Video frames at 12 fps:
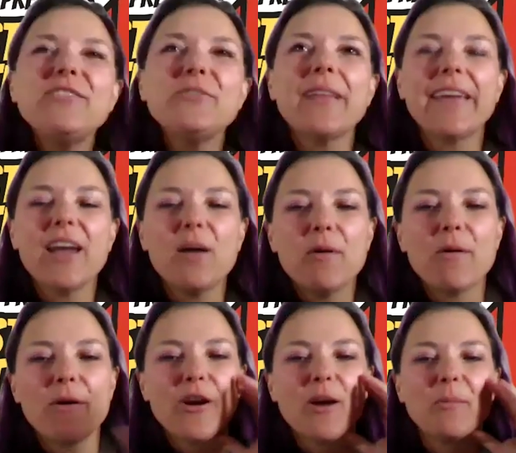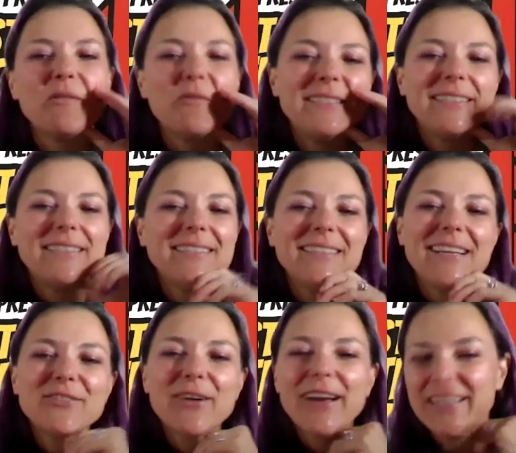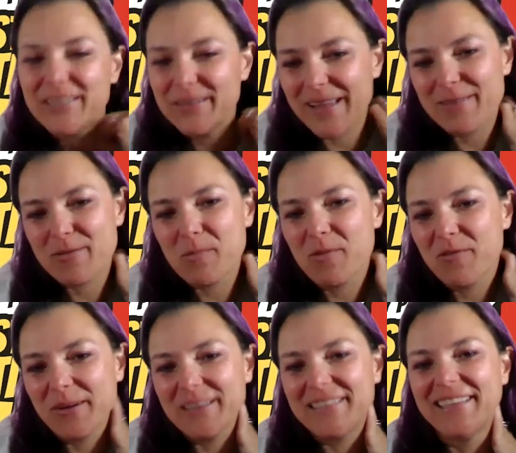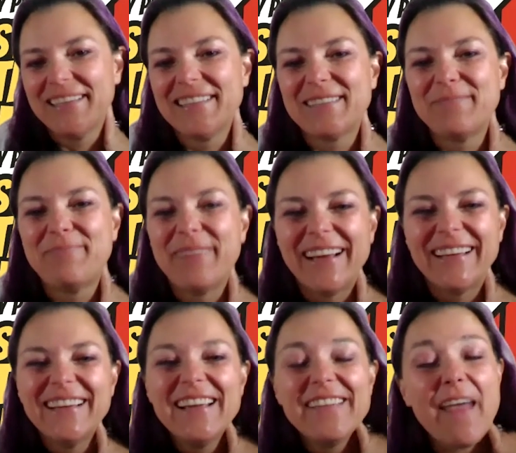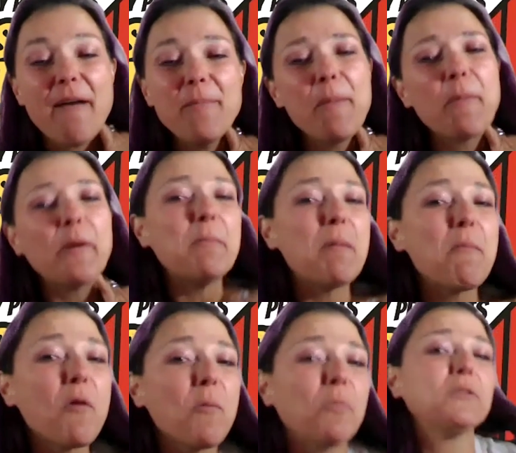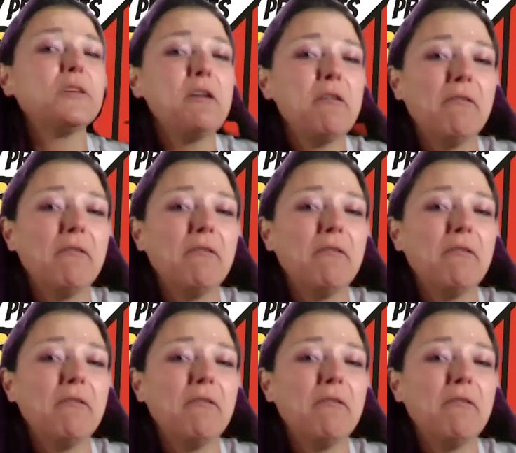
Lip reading: like Elmo or Kermit voices. I try and do like normal voices, but that would be pretty memorable too.